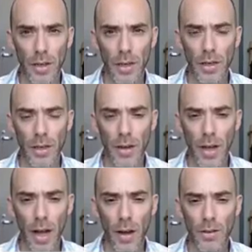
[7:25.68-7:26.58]
in their
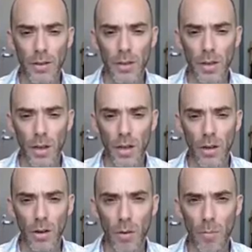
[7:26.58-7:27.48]
count
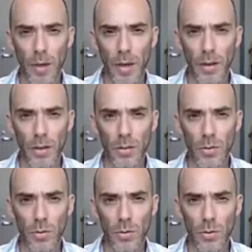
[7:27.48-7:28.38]
compared
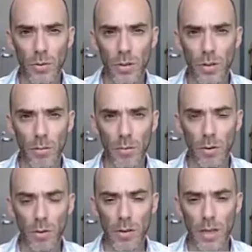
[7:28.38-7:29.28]
to
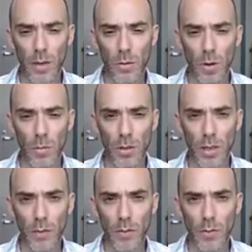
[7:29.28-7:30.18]
those network
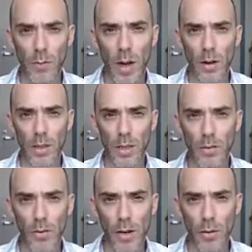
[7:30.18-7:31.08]
motifs found in
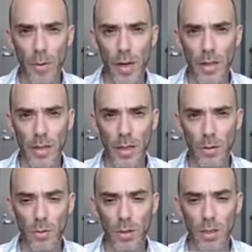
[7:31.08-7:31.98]
randomized
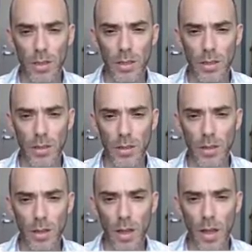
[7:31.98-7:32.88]
networks.
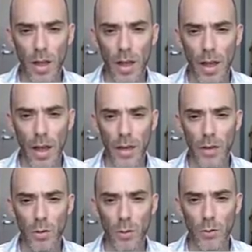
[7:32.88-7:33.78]

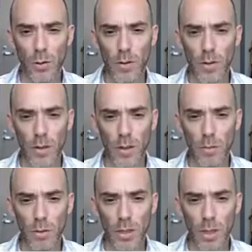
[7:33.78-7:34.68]
And 2 of those
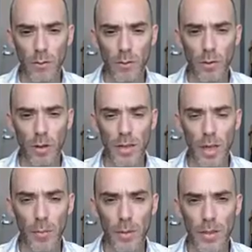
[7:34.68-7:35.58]
motifs, for
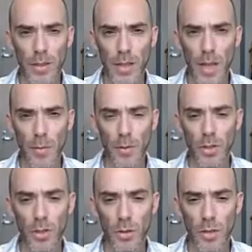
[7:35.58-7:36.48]
example, in this table,
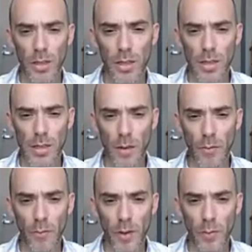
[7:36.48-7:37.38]
show that it's a
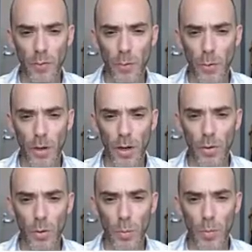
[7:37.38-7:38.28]
feed-forward
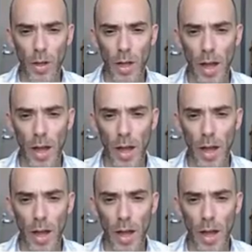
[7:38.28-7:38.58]
loop